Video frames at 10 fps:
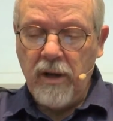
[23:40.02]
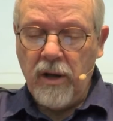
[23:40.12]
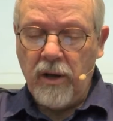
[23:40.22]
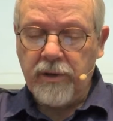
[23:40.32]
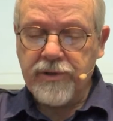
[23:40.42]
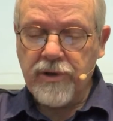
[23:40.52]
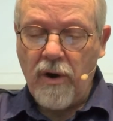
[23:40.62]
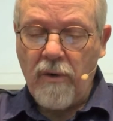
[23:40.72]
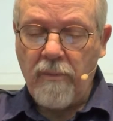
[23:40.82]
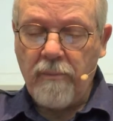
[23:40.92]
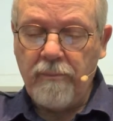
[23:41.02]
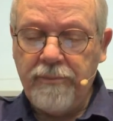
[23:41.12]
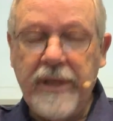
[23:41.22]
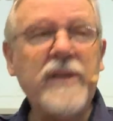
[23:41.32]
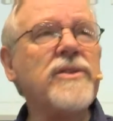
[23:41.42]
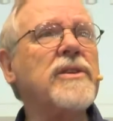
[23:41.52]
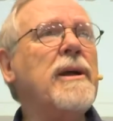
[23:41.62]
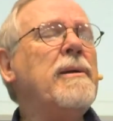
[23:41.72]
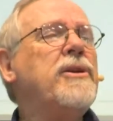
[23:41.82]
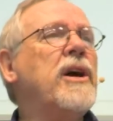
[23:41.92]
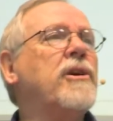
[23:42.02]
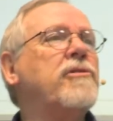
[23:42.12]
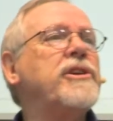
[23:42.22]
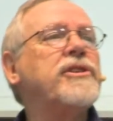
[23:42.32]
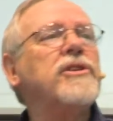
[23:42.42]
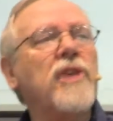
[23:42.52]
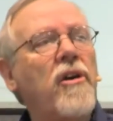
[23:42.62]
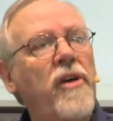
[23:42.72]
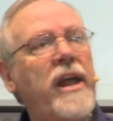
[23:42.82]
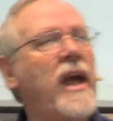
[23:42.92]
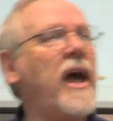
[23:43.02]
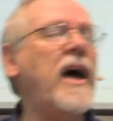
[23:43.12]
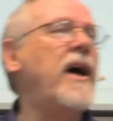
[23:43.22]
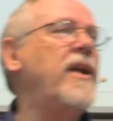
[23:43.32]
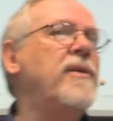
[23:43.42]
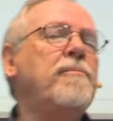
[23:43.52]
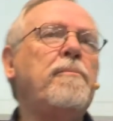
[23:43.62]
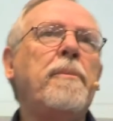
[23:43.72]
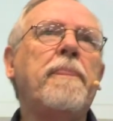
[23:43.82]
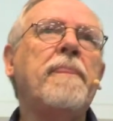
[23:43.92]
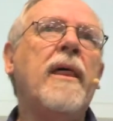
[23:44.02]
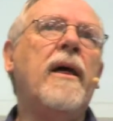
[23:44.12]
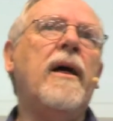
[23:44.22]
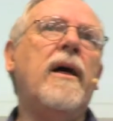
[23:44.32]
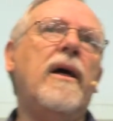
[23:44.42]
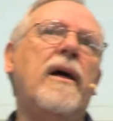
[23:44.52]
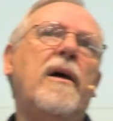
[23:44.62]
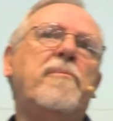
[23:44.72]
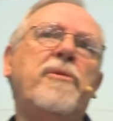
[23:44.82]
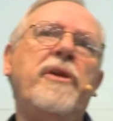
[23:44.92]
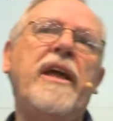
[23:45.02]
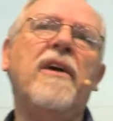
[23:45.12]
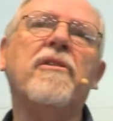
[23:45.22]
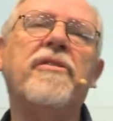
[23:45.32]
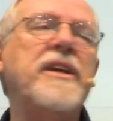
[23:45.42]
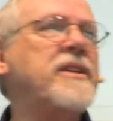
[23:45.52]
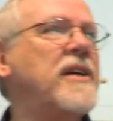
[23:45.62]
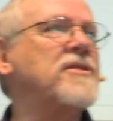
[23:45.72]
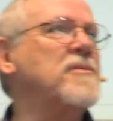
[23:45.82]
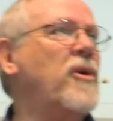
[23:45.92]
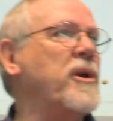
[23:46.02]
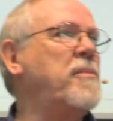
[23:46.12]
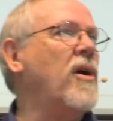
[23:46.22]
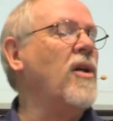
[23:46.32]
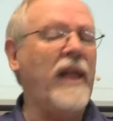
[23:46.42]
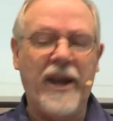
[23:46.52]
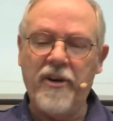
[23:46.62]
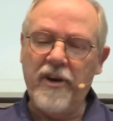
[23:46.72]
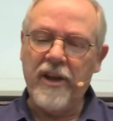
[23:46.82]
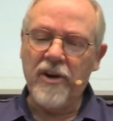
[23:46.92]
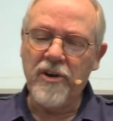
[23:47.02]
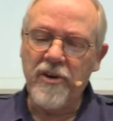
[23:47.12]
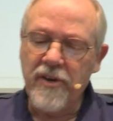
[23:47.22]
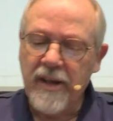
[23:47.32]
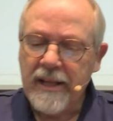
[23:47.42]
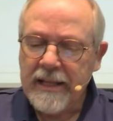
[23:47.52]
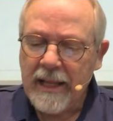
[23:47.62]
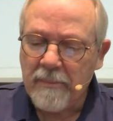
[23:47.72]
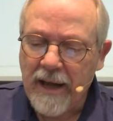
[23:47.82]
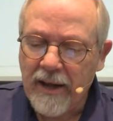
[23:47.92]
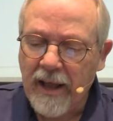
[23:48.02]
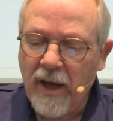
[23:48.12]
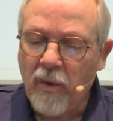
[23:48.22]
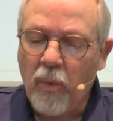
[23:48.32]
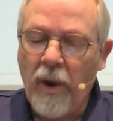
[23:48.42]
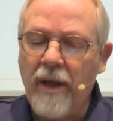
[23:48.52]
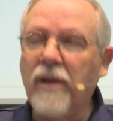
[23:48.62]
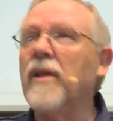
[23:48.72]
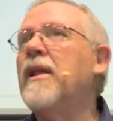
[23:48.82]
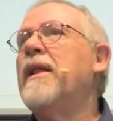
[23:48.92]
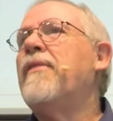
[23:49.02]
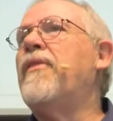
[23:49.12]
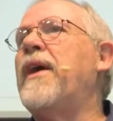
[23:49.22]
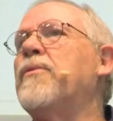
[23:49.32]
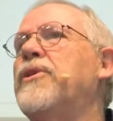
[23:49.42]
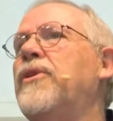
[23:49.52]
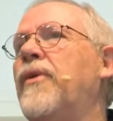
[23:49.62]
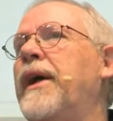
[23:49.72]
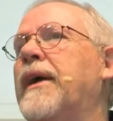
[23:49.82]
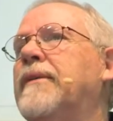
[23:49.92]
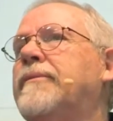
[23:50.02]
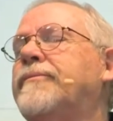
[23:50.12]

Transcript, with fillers: also. These young Christians already had a pretty healthy testimony. Paul had already heard about how well they were doing.